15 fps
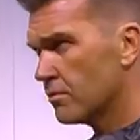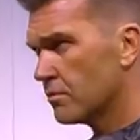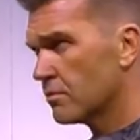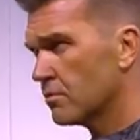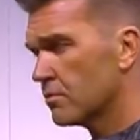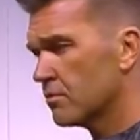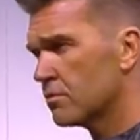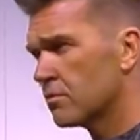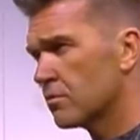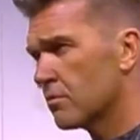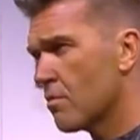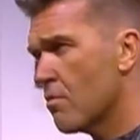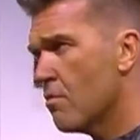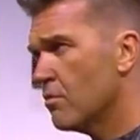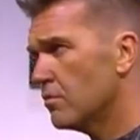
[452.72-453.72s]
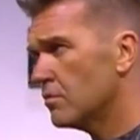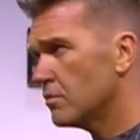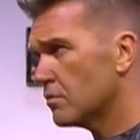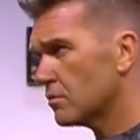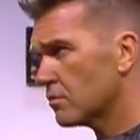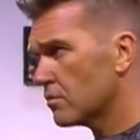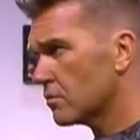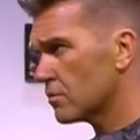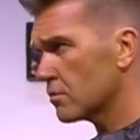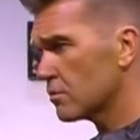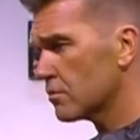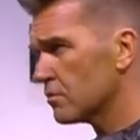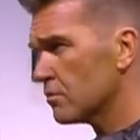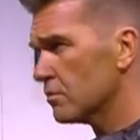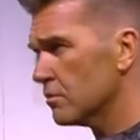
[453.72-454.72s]

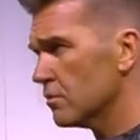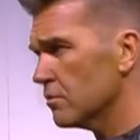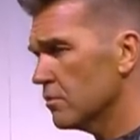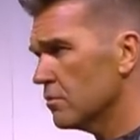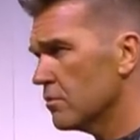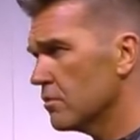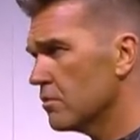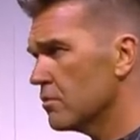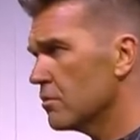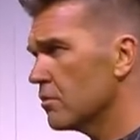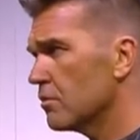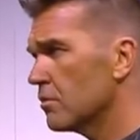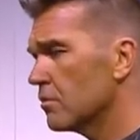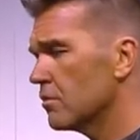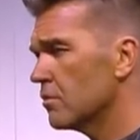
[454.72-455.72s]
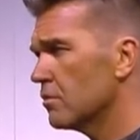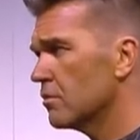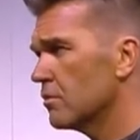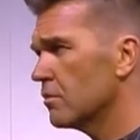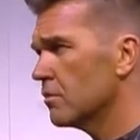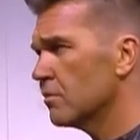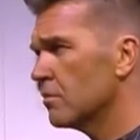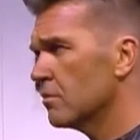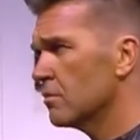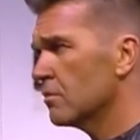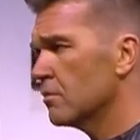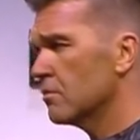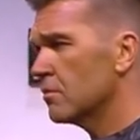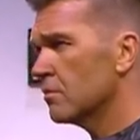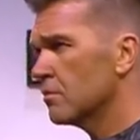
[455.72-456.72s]

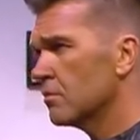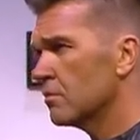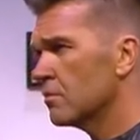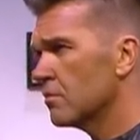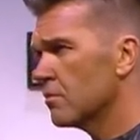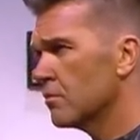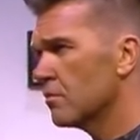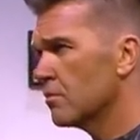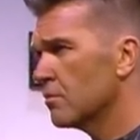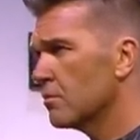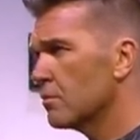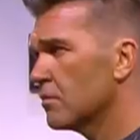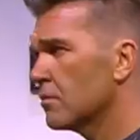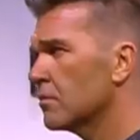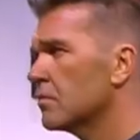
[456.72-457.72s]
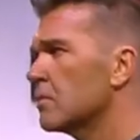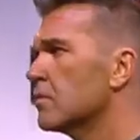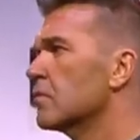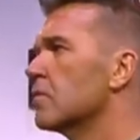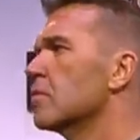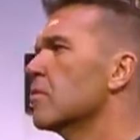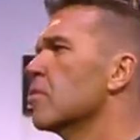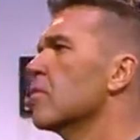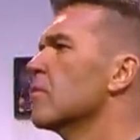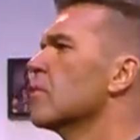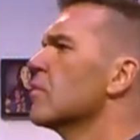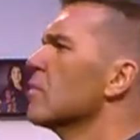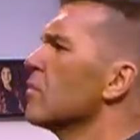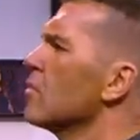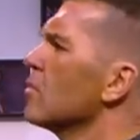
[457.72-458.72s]

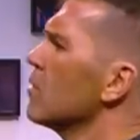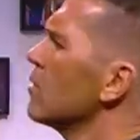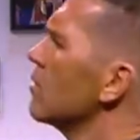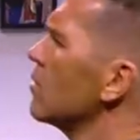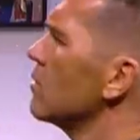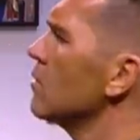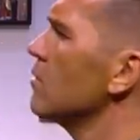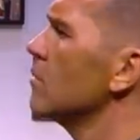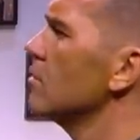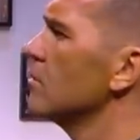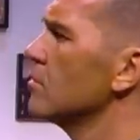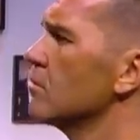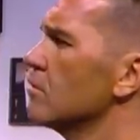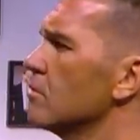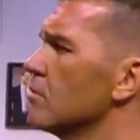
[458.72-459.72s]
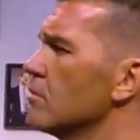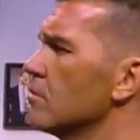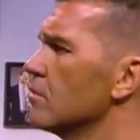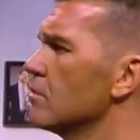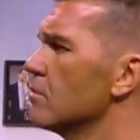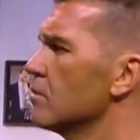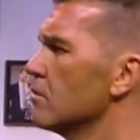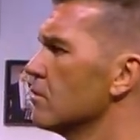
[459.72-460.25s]
This person isn't speaking.